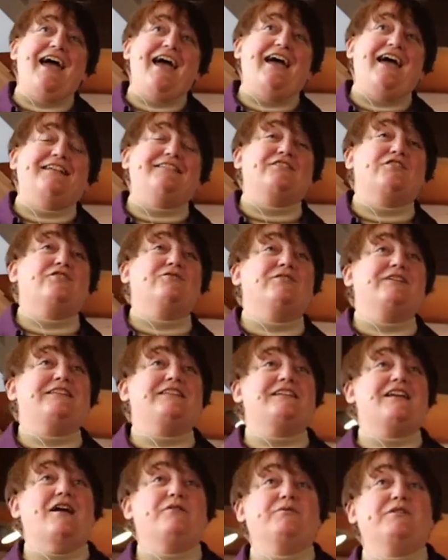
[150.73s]
And so the
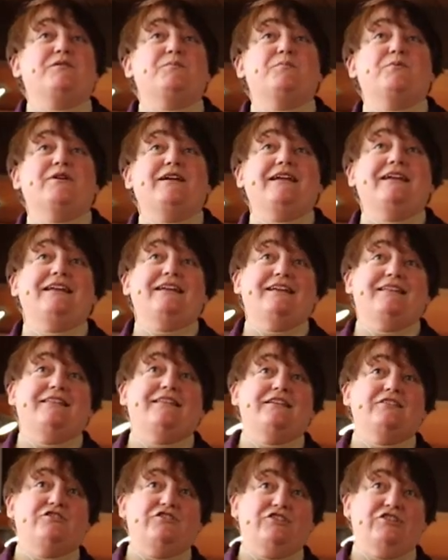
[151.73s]
reason I was bringing it
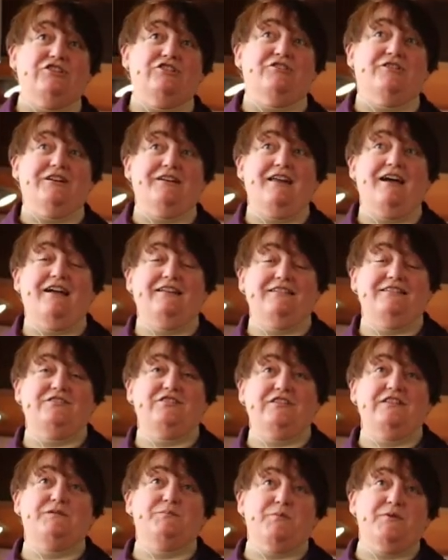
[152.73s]
this year and not
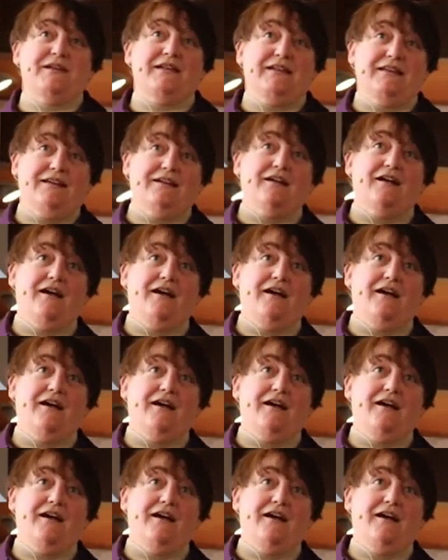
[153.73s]
just bringing a